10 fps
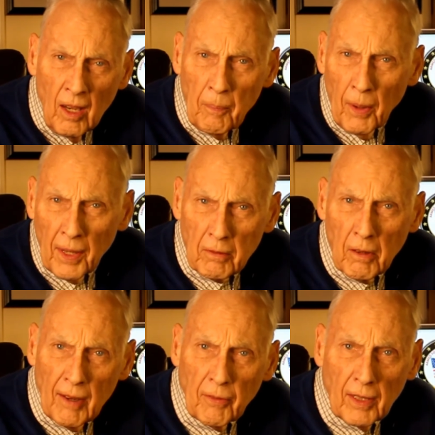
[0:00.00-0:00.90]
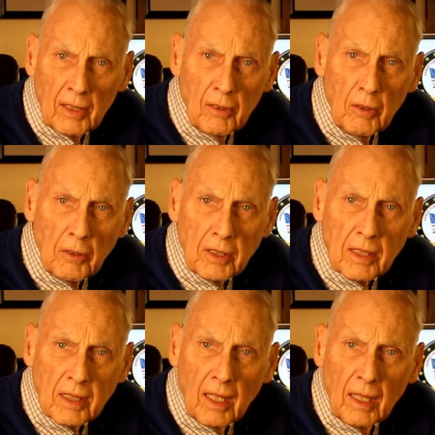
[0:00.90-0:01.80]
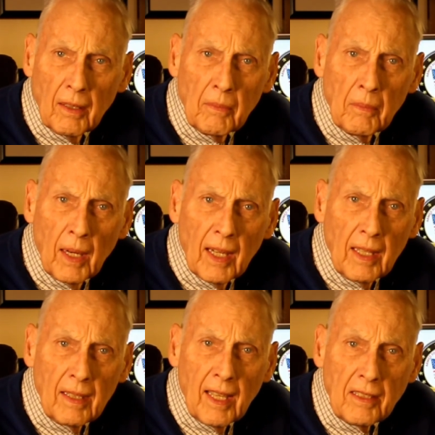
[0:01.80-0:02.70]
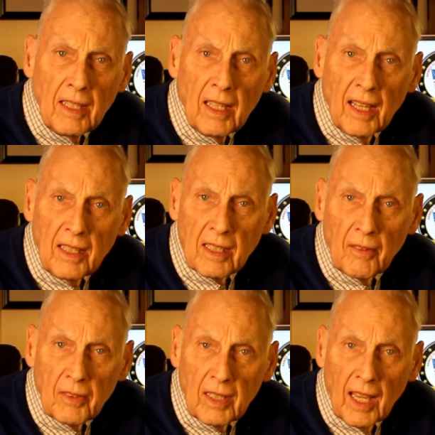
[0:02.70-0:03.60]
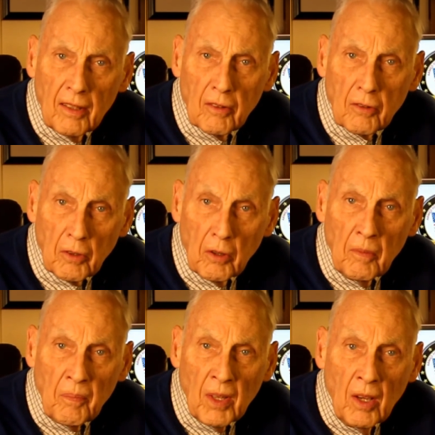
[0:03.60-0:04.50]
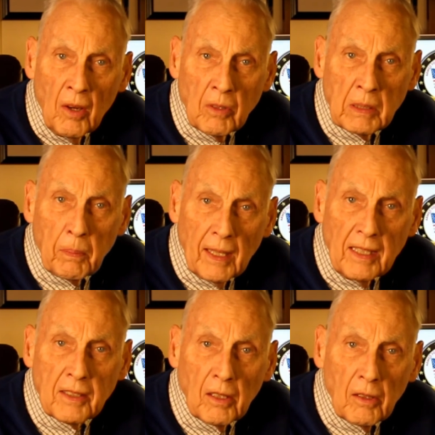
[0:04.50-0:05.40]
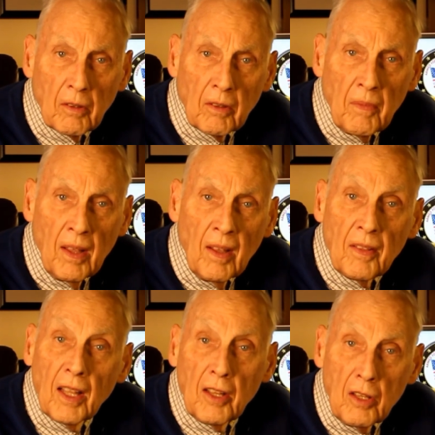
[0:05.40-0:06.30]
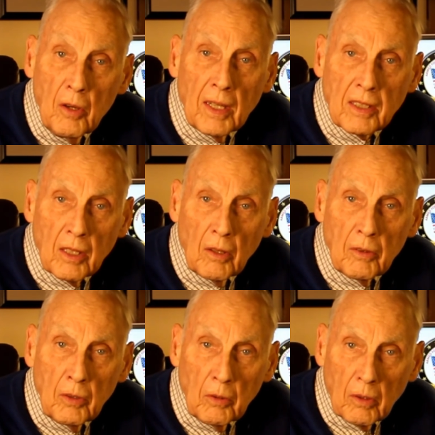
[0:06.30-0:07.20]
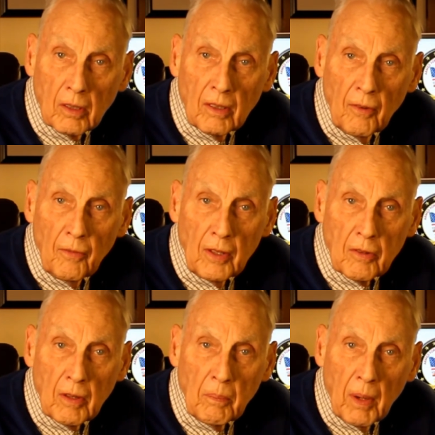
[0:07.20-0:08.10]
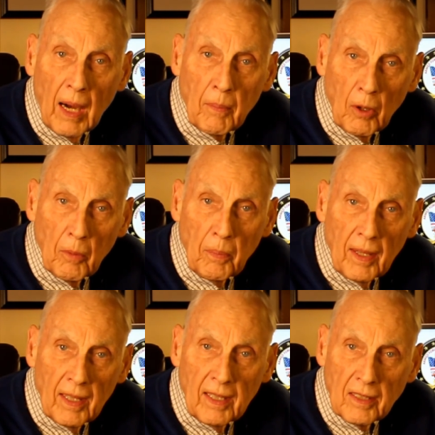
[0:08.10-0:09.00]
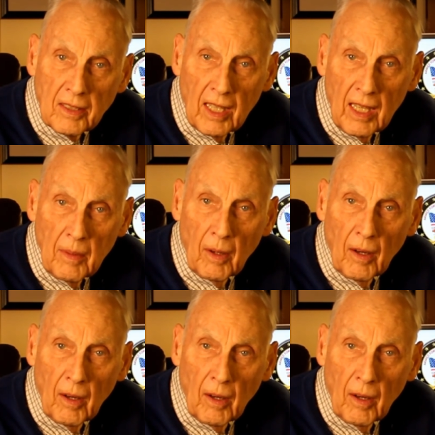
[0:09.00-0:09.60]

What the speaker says: Upon arrival at Goose, my KC-97 tanker crew was pleased to learn that a USO tour featuring Bob Hope and his team